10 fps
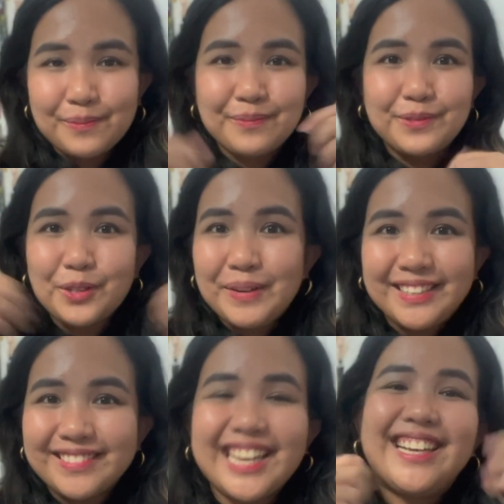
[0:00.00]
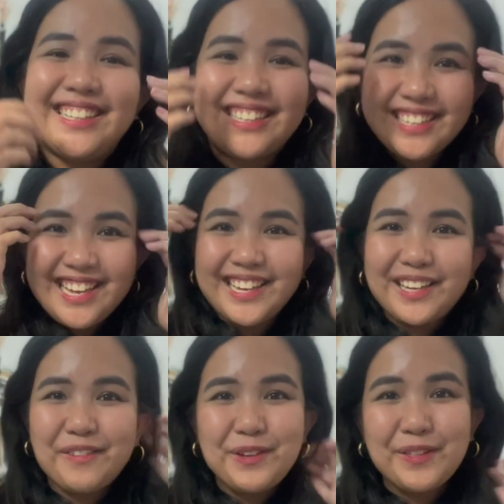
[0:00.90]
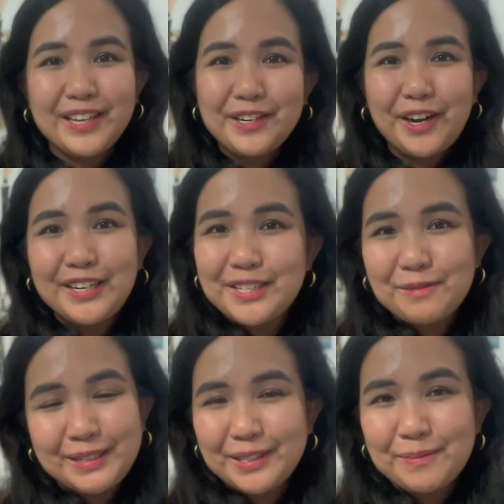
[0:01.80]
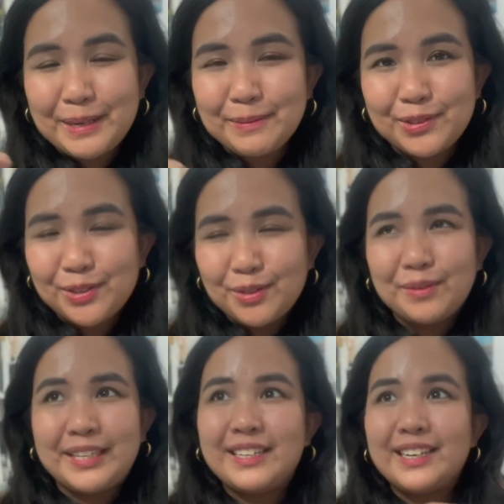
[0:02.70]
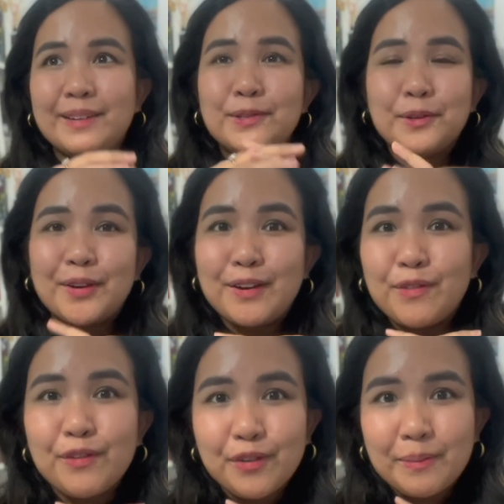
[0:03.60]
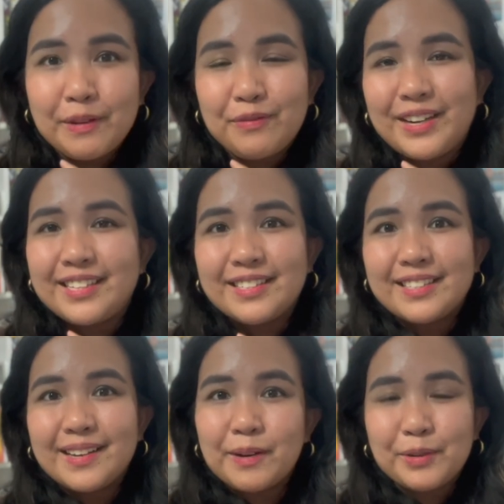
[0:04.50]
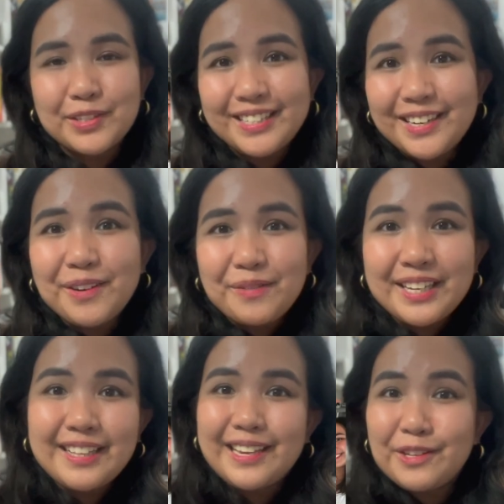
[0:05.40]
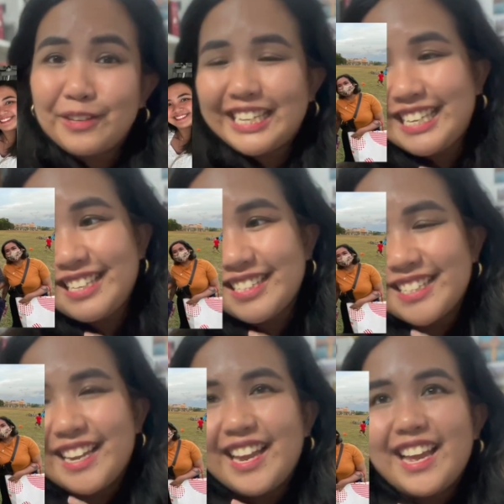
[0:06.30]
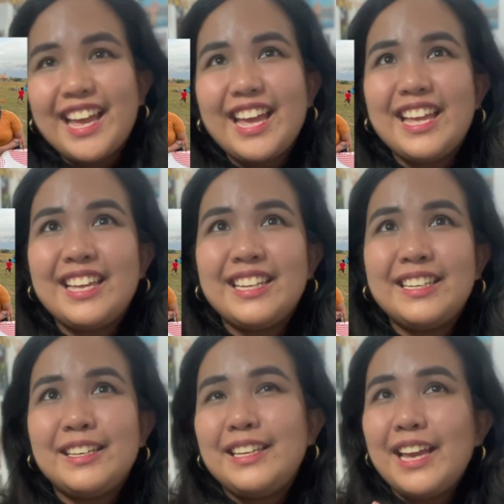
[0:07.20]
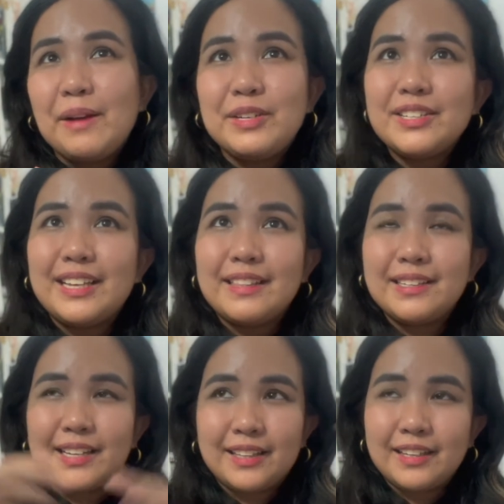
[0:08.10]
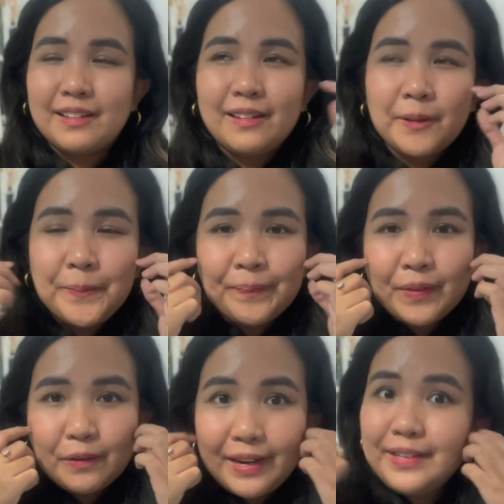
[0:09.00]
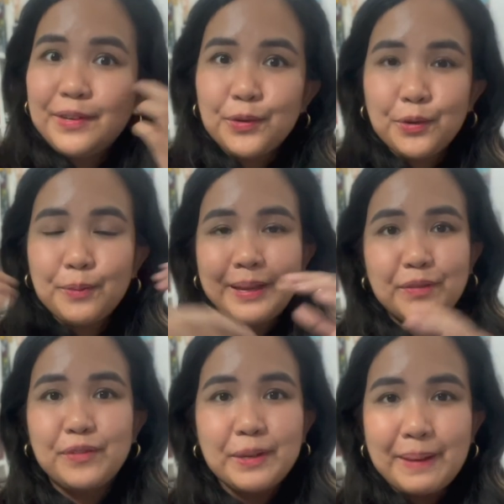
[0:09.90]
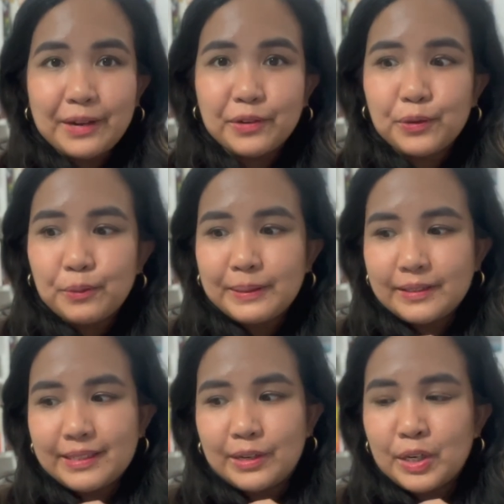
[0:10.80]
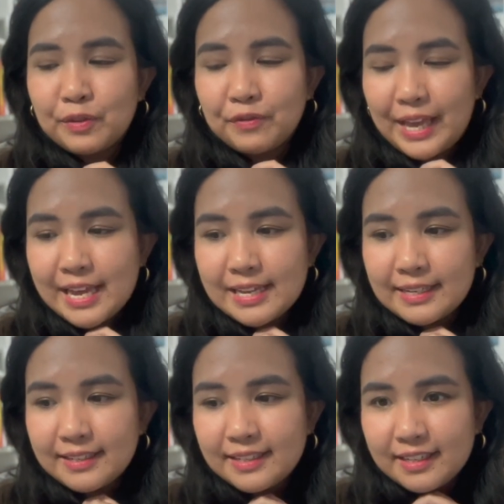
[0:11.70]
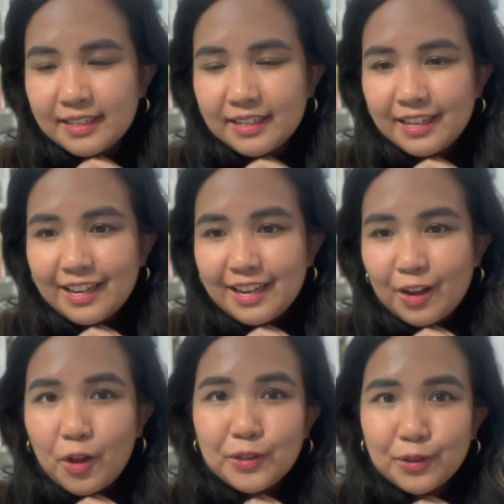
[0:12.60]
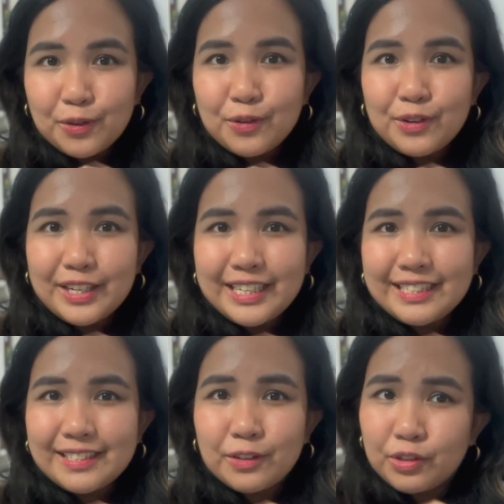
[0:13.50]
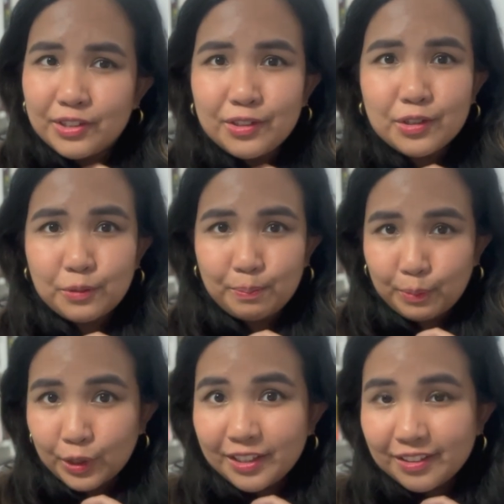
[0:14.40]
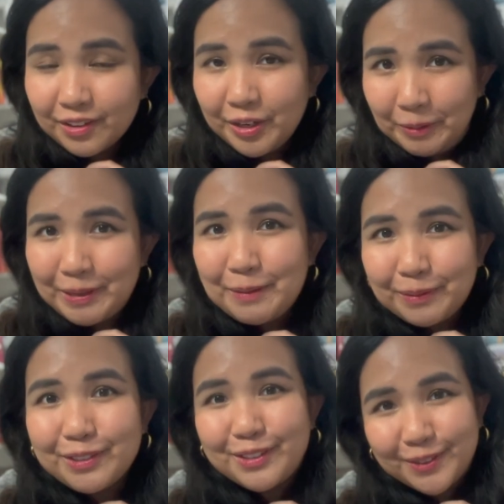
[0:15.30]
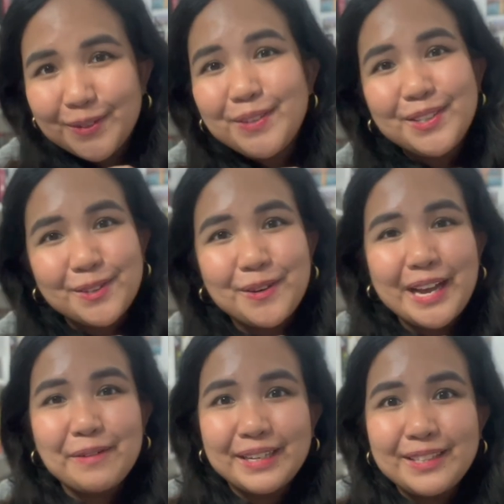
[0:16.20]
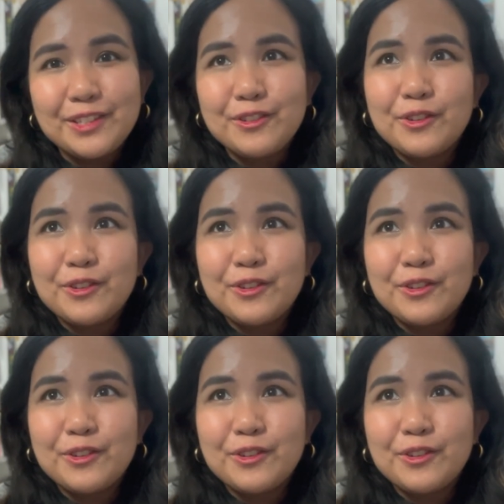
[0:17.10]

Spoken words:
do it, like give you the encouragement to be able to do it. And I'm so grateful for my friends Austere, Will, and Eunice. And yeah, we just had this like little writing group and feedback group and stuff. And also, it's good to support other people too. So I went to